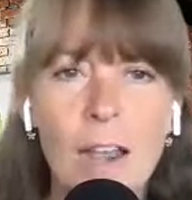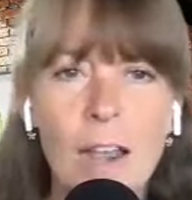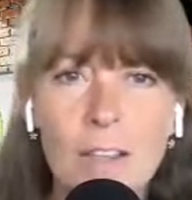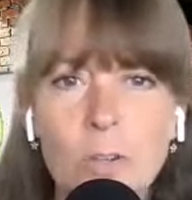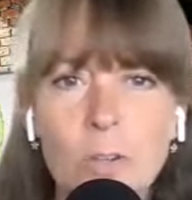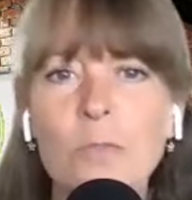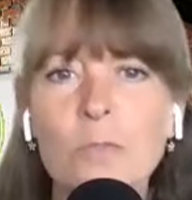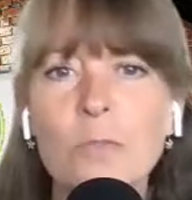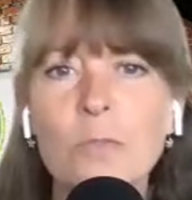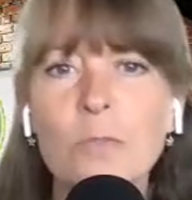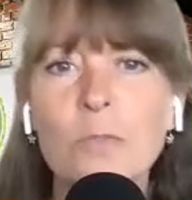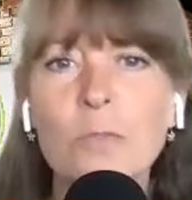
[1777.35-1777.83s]
I
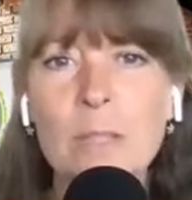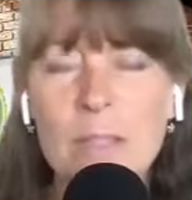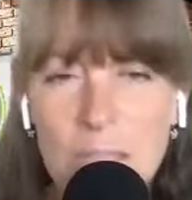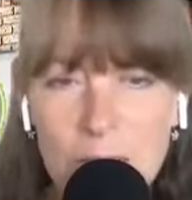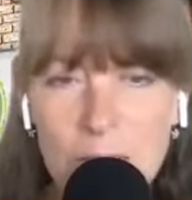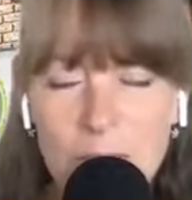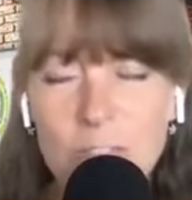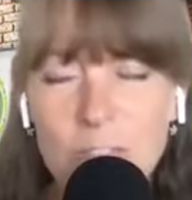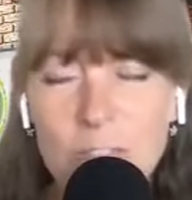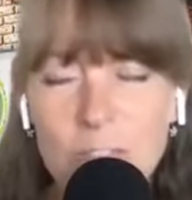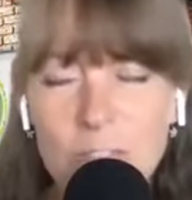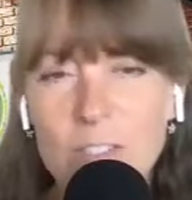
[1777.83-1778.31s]
sort of
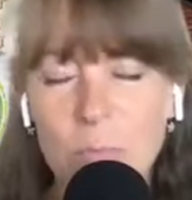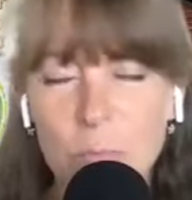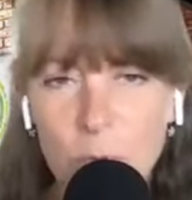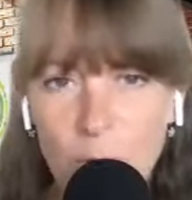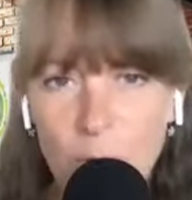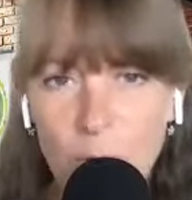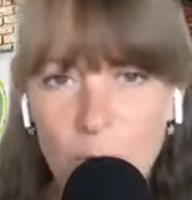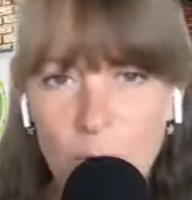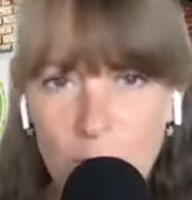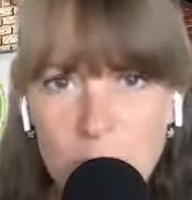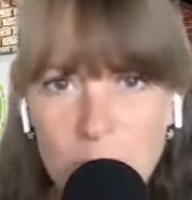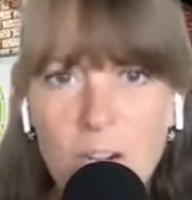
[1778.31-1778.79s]
release the
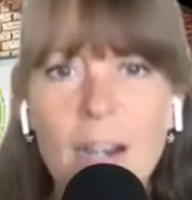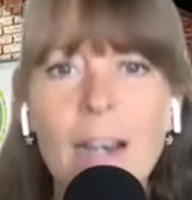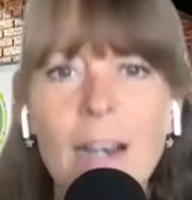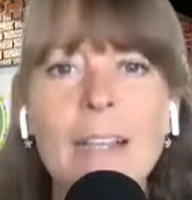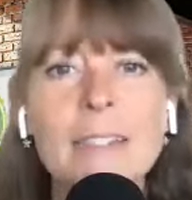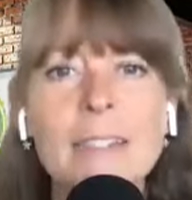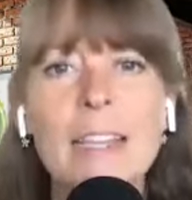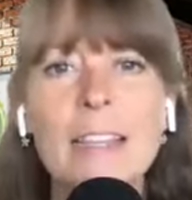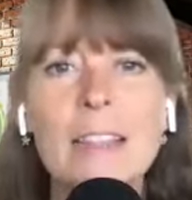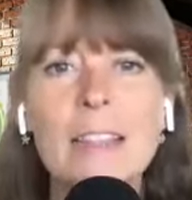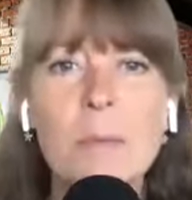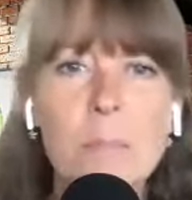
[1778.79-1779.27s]
pressure
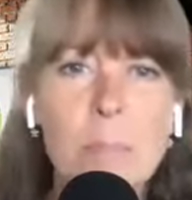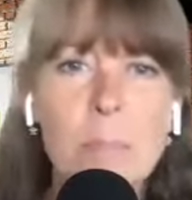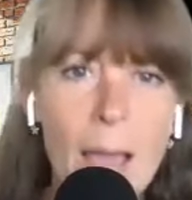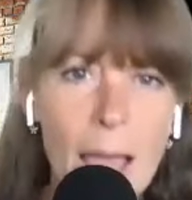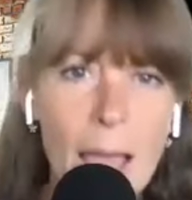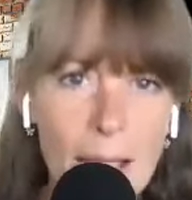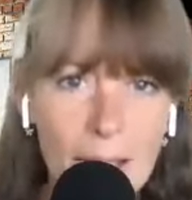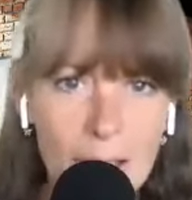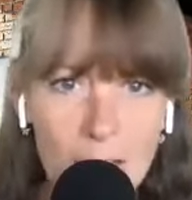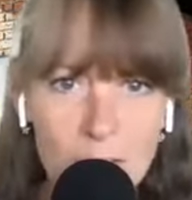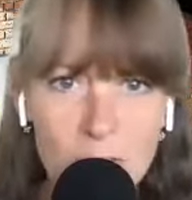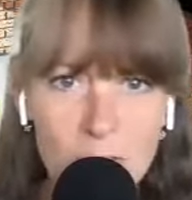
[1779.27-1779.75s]
and I take them
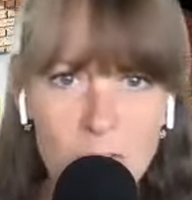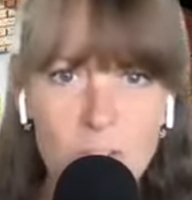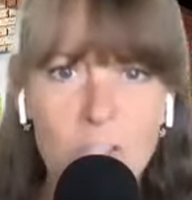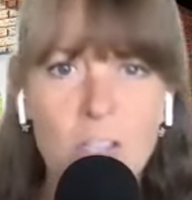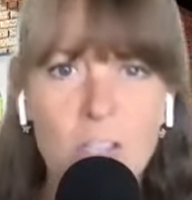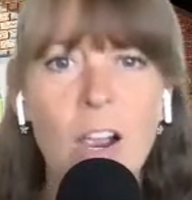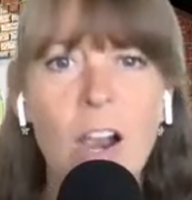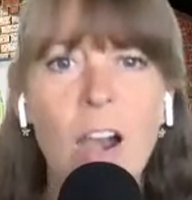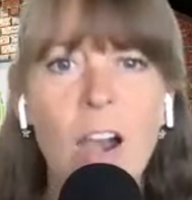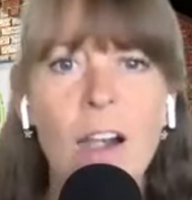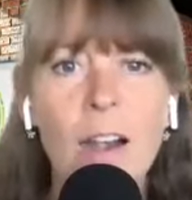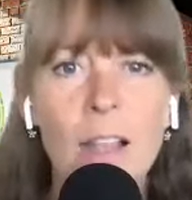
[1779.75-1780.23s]
back out
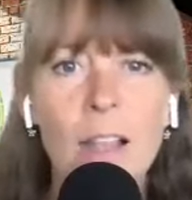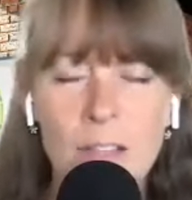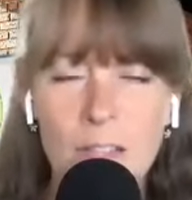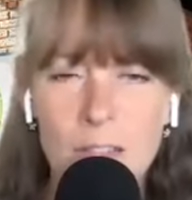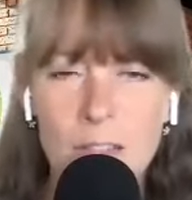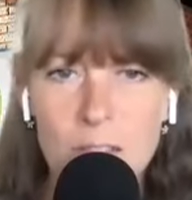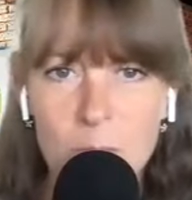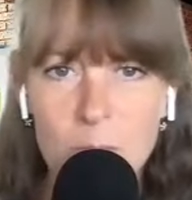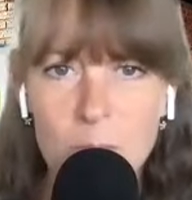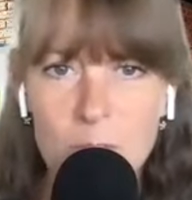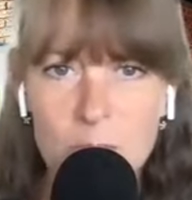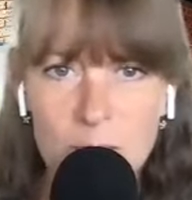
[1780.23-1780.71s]
to the car and I
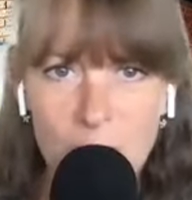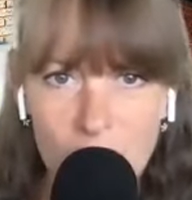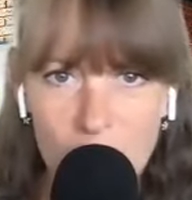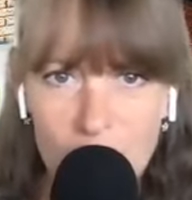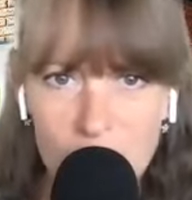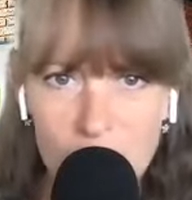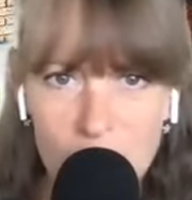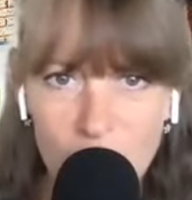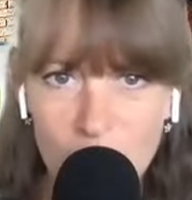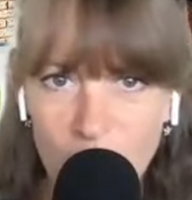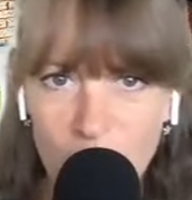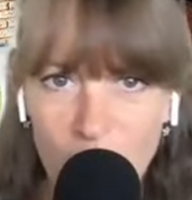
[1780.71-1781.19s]
let them
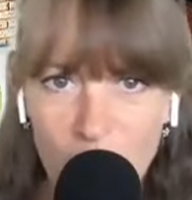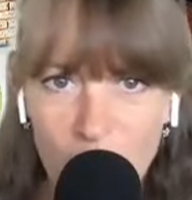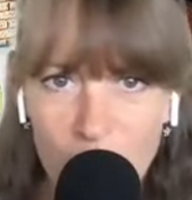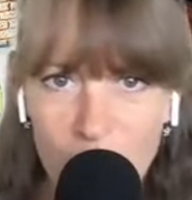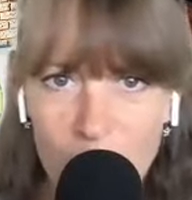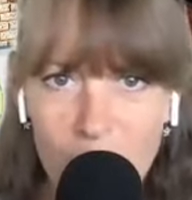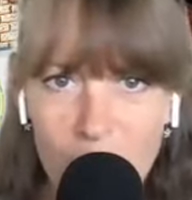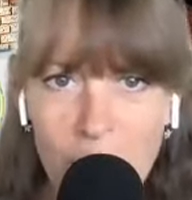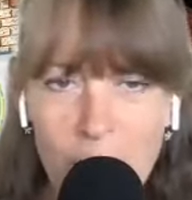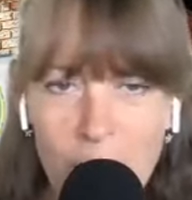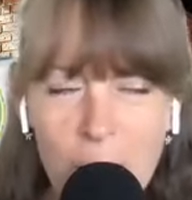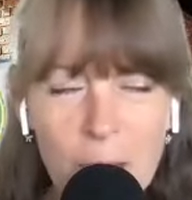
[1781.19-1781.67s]
settle in the
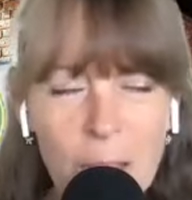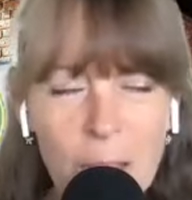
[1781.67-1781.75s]
car.